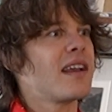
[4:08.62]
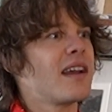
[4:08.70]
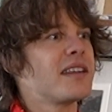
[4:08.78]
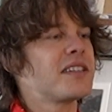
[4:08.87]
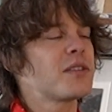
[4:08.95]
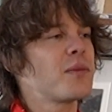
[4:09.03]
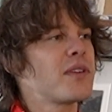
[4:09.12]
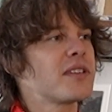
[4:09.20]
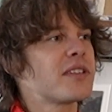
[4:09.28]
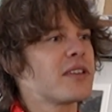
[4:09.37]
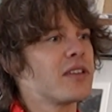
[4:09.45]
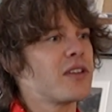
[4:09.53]
I just wanted
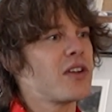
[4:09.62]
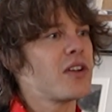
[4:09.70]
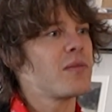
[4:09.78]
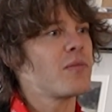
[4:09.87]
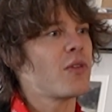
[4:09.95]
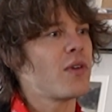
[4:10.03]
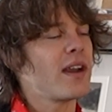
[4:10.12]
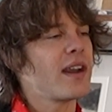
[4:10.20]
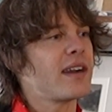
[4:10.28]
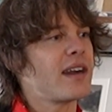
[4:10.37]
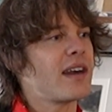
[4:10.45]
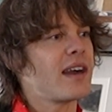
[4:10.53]
to learn more, and
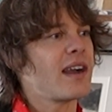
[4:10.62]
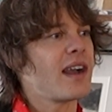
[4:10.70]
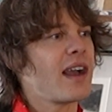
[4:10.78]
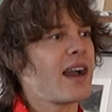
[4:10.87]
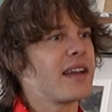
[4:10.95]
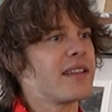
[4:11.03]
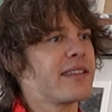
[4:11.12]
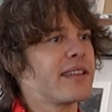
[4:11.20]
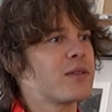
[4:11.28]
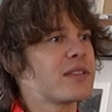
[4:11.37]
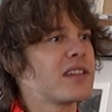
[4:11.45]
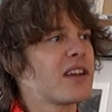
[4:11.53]

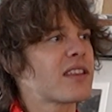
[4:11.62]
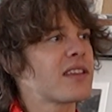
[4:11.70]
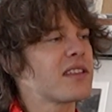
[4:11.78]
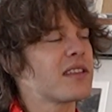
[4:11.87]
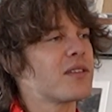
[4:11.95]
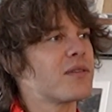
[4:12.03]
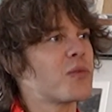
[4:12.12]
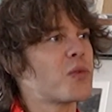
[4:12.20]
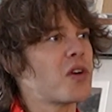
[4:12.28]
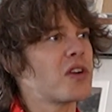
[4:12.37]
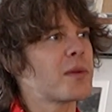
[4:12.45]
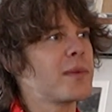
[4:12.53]
there was nothing that
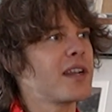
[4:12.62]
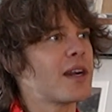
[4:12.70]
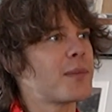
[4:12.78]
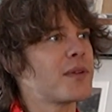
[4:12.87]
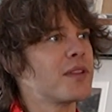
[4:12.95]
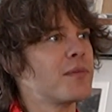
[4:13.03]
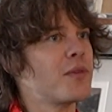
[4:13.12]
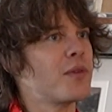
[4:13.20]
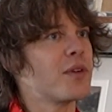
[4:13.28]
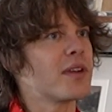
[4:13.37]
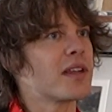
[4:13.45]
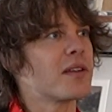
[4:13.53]
woke me up in the
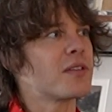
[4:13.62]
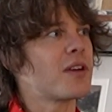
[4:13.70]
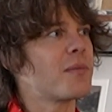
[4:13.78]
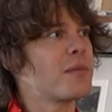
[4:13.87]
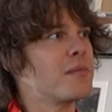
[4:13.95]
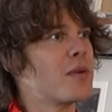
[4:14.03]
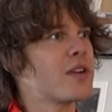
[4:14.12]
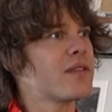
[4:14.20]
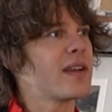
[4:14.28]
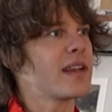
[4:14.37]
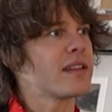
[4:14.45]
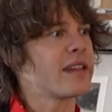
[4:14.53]
morning and got me
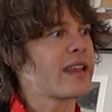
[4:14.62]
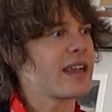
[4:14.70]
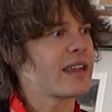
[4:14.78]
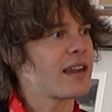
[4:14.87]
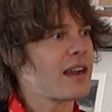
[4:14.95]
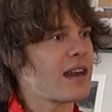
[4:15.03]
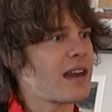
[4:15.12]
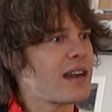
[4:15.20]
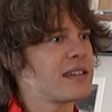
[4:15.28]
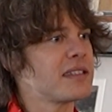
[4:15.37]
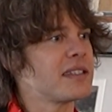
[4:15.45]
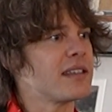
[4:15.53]
motivated like
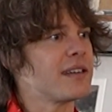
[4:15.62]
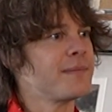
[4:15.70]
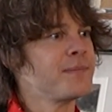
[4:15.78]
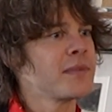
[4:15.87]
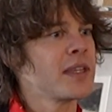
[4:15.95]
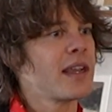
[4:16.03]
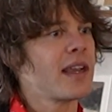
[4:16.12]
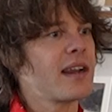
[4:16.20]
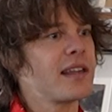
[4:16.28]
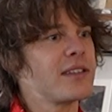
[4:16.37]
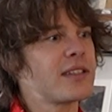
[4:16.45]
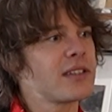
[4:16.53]
art did. And
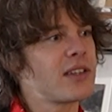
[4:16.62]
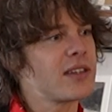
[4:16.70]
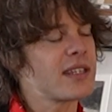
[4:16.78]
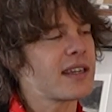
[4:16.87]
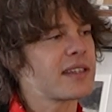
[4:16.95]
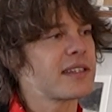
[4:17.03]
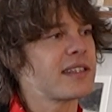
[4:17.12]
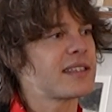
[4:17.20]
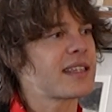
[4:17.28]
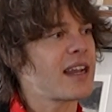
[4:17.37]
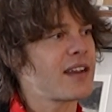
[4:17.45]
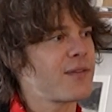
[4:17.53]
I used to go down to this
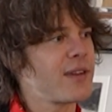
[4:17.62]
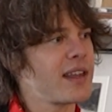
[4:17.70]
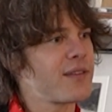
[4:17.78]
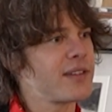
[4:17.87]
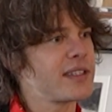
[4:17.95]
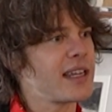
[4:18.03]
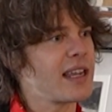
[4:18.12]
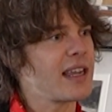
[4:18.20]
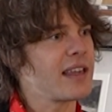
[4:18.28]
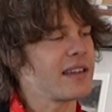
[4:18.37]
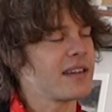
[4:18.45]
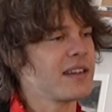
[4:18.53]
cafe every
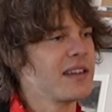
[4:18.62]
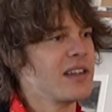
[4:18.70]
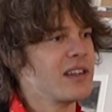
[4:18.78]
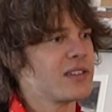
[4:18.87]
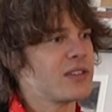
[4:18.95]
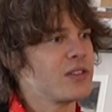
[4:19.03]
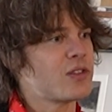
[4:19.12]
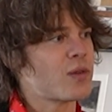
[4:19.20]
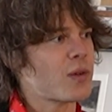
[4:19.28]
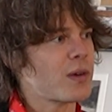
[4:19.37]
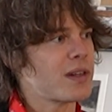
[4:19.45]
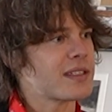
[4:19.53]
day and do
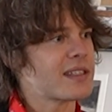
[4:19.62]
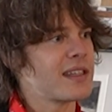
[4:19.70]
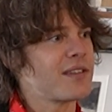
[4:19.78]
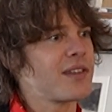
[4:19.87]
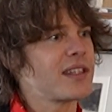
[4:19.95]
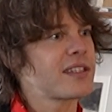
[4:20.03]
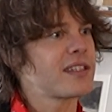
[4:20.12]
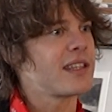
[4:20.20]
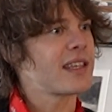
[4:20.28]
drawings, and then eventually